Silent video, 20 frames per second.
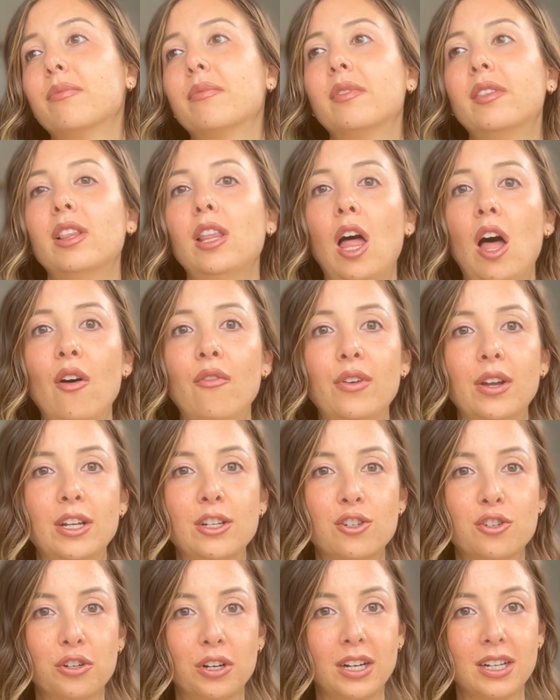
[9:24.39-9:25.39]
love
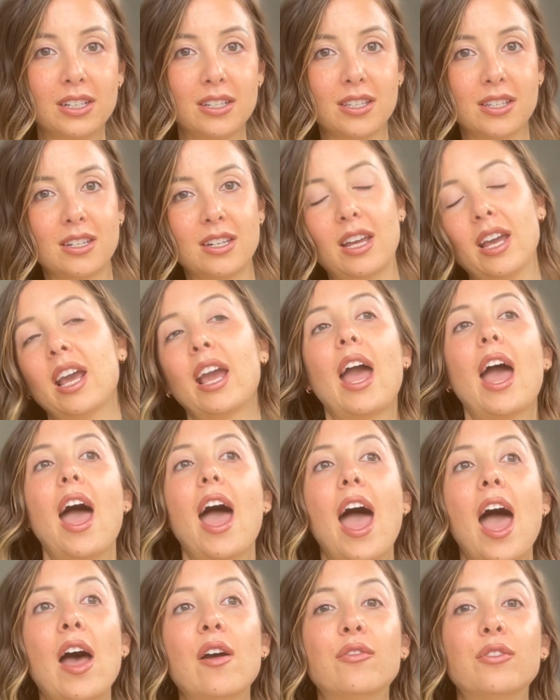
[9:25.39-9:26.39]
interests,
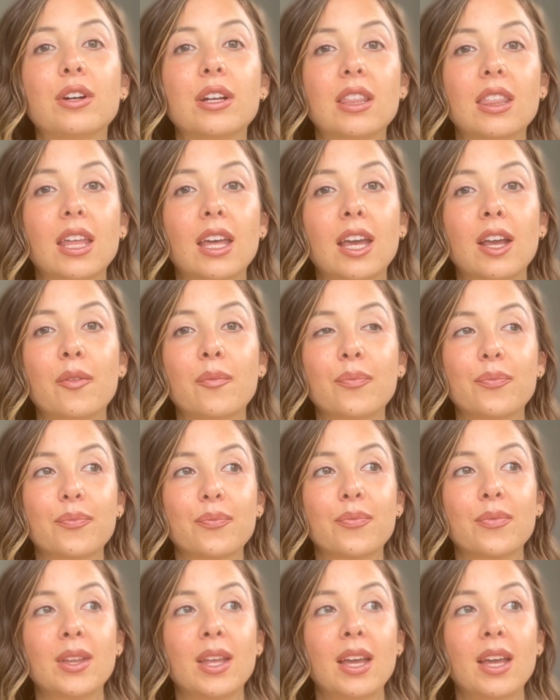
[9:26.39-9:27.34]
everything